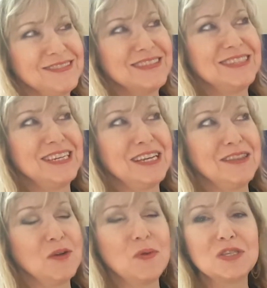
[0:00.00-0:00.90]
Let's see.
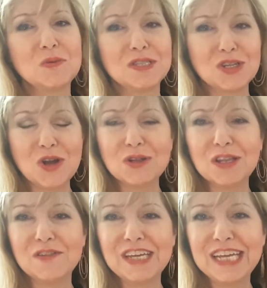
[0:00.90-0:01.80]
There once was an art
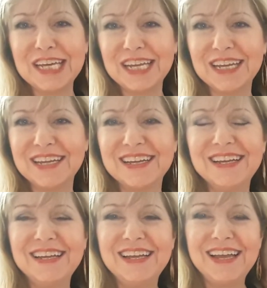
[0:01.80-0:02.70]
loving kitty
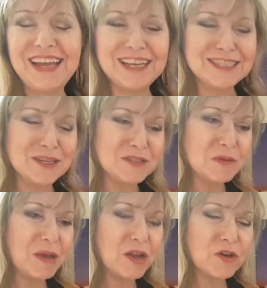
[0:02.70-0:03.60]
and so it's
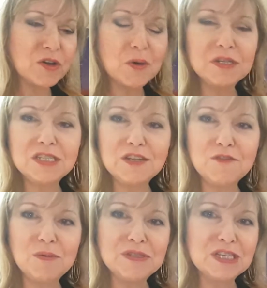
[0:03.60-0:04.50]
about her going to
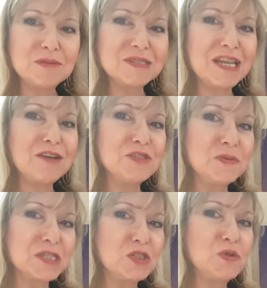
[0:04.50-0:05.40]
different museums and how she
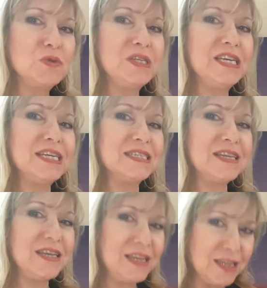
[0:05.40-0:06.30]
really truly gets
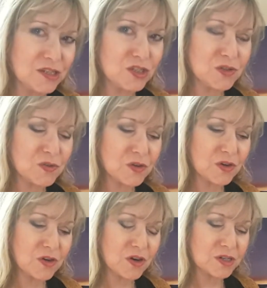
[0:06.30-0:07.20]
into
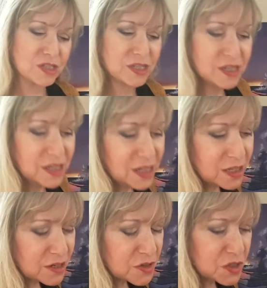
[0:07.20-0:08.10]
her art.
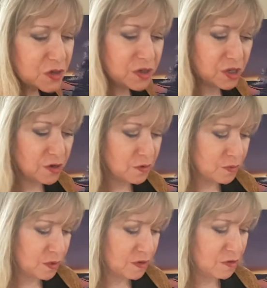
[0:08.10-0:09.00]
And I'll show you
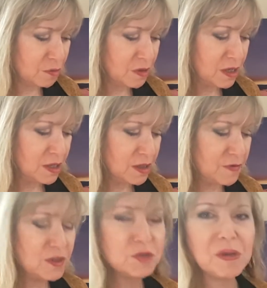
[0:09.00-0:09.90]
one of the, the
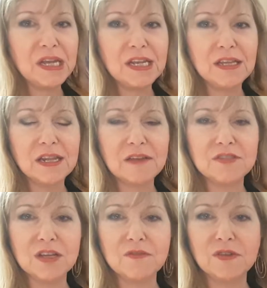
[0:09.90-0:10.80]
first painting that I've
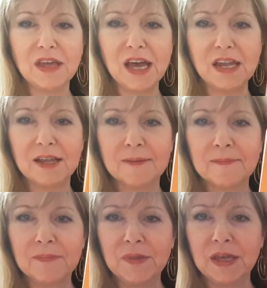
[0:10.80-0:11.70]
done for that.
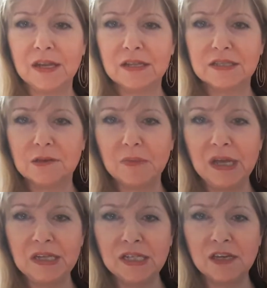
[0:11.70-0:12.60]
And it's a
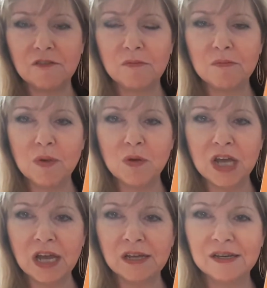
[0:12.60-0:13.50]
painting of
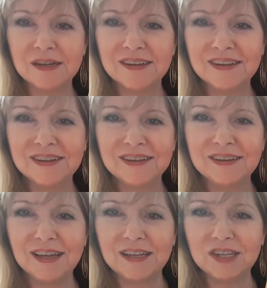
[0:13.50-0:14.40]
Mona
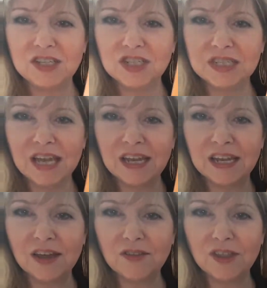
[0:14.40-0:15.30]
and Digit's
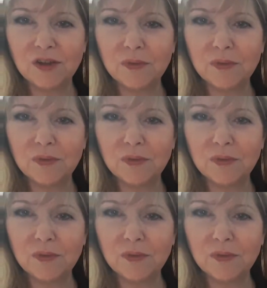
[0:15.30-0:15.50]
hanging out there